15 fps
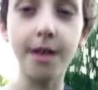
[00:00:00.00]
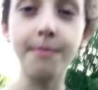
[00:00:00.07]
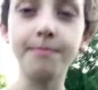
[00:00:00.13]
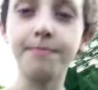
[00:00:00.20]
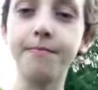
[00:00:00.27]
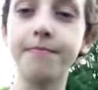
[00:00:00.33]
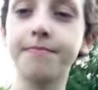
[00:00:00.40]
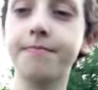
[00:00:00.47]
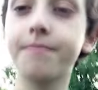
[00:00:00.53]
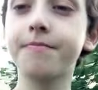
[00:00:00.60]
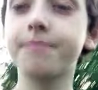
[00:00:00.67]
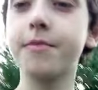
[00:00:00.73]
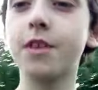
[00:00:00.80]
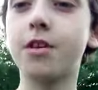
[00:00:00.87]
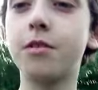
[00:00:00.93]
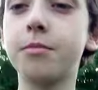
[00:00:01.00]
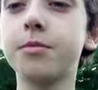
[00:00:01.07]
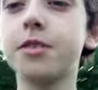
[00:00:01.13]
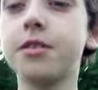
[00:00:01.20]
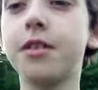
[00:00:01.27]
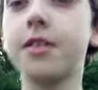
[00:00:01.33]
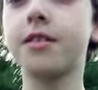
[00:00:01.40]
um, I
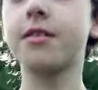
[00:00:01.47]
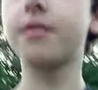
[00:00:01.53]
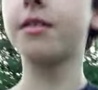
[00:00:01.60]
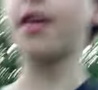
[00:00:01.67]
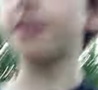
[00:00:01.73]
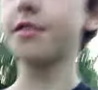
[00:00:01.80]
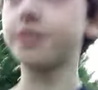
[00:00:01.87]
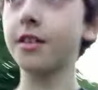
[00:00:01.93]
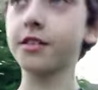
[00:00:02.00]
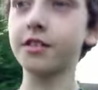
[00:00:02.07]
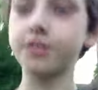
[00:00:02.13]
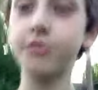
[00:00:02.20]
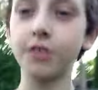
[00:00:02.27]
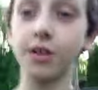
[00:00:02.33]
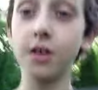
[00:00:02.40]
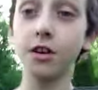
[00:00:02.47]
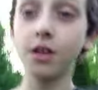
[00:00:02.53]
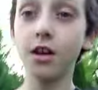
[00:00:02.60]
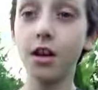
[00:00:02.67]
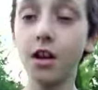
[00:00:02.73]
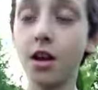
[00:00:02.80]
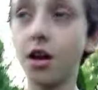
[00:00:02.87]
hope you like guys like this video,
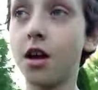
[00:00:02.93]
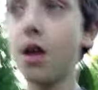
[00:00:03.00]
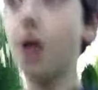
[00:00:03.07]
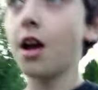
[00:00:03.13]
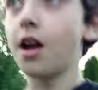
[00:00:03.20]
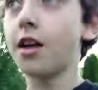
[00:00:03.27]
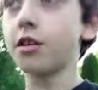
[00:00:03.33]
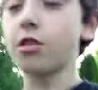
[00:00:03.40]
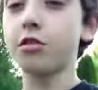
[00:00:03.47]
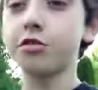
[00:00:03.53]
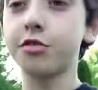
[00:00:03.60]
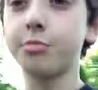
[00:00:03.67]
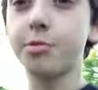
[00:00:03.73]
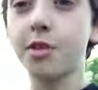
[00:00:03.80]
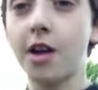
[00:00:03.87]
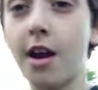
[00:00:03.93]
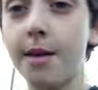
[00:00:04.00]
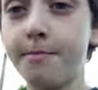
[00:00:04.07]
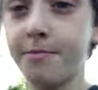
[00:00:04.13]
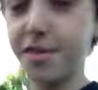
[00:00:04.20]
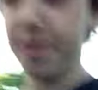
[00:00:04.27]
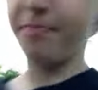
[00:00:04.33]
and go
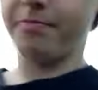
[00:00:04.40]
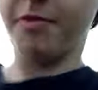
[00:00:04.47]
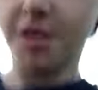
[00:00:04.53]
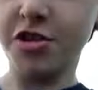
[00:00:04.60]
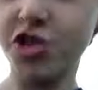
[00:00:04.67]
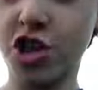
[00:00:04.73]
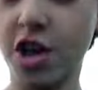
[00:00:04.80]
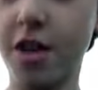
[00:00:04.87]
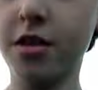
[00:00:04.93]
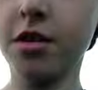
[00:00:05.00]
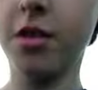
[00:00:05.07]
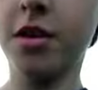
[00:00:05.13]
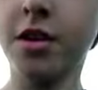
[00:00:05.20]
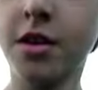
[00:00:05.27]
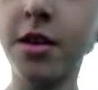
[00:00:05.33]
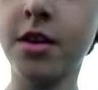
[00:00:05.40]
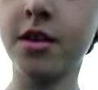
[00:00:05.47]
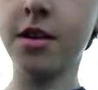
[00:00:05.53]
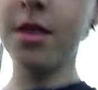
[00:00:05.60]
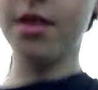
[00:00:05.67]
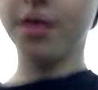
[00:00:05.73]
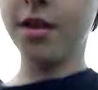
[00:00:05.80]
subscribe to this channel
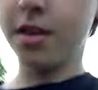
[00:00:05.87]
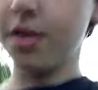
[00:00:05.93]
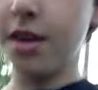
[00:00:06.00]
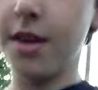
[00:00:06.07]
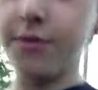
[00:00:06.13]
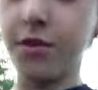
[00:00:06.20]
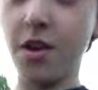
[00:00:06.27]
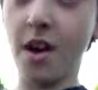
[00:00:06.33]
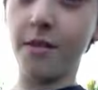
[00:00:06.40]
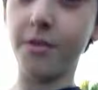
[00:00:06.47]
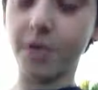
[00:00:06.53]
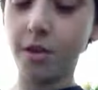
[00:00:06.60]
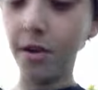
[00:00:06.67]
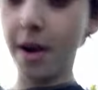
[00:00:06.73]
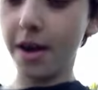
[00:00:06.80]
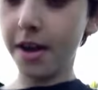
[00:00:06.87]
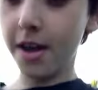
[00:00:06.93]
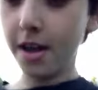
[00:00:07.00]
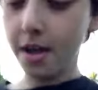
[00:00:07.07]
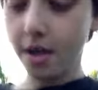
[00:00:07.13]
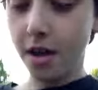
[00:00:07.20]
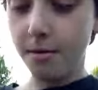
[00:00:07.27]
if you haven't
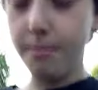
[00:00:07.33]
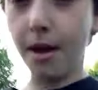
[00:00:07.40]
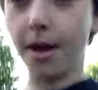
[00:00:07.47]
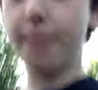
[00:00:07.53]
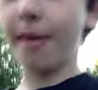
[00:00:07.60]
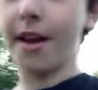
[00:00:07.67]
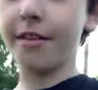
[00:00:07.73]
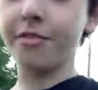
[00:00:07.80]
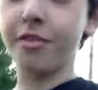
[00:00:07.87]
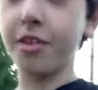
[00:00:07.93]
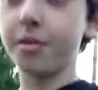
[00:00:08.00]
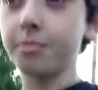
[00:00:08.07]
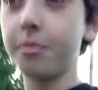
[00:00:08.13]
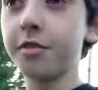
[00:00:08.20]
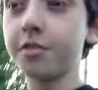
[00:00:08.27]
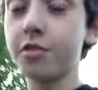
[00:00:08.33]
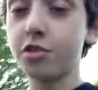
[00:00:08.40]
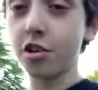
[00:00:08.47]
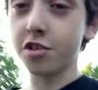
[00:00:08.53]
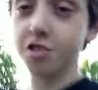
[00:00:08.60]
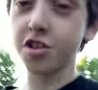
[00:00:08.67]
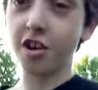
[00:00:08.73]
already. Pegmackk Films,
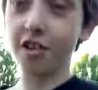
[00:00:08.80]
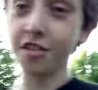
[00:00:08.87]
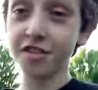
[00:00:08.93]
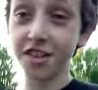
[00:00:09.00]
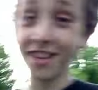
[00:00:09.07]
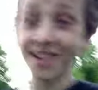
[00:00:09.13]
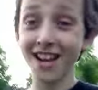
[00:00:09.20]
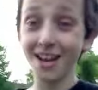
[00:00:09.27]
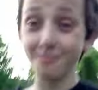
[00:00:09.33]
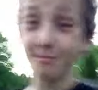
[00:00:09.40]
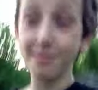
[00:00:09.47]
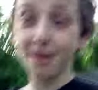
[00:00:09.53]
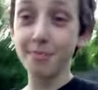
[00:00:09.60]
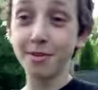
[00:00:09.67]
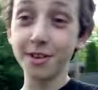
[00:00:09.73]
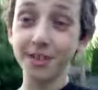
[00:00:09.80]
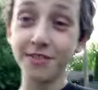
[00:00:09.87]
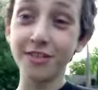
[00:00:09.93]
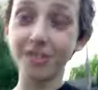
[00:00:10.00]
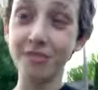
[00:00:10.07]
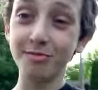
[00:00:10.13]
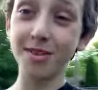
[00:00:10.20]
Josh Carlson, and Maple
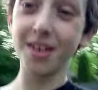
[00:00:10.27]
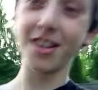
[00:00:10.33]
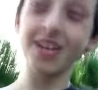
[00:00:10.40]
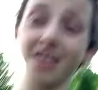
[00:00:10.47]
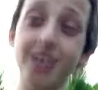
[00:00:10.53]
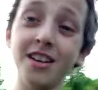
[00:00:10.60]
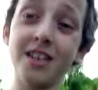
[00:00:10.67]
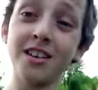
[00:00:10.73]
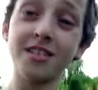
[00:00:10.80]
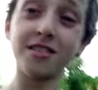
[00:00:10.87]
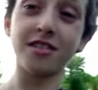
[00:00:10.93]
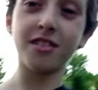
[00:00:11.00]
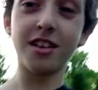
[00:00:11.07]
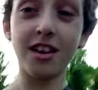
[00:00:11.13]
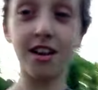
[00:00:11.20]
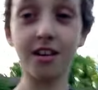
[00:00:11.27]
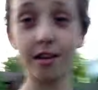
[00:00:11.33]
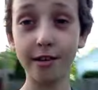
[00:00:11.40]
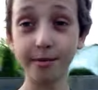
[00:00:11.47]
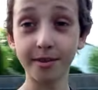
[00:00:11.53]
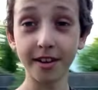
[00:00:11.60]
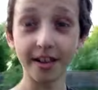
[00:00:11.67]
Leaf FB. So yeah,
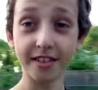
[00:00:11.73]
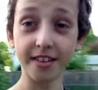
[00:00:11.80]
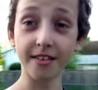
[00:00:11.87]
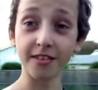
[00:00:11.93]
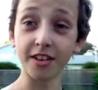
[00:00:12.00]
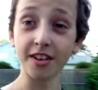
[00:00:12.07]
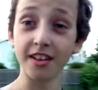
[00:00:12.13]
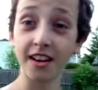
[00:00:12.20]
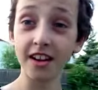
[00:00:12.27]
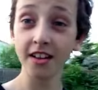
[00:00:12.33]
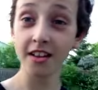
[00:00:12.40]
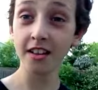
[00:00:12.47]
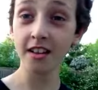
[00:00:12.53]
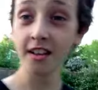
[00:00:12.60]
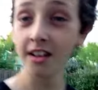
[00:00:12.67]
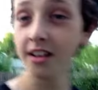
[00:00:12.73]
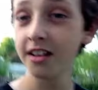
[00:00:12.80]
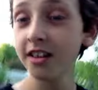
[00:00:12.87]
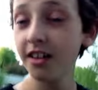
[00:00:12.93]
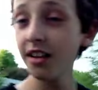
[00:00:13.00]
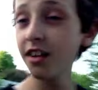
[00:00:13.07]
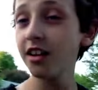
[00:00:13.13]
hope you guys have a good day.
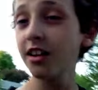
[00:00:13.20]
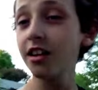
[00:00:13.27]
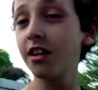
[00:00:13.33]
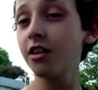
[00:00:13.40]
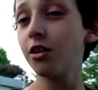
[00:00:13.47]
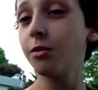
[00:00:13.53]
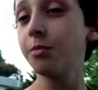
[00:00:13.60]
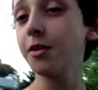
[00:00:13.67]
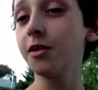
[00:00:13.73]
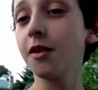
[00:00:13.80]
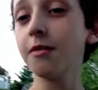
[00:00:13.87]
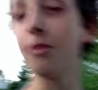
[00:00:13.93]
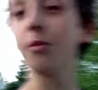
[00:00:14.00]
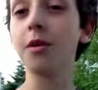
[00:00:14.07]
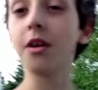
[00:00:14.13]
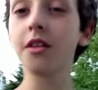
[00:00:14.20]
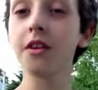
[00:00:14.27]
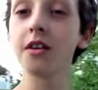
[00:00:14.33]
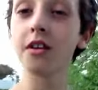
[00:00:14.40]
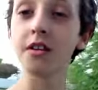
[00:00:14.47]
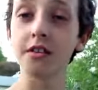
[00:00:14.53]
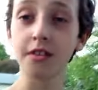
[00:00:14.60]
Hope you love the
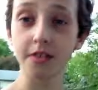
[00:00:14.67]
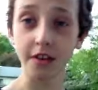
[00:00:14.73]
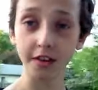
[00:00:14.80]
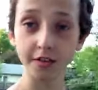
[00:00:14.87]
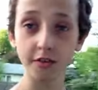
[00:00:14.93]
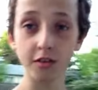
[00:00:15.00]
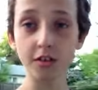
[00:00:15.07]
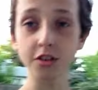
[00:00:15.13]
weather, and thanks for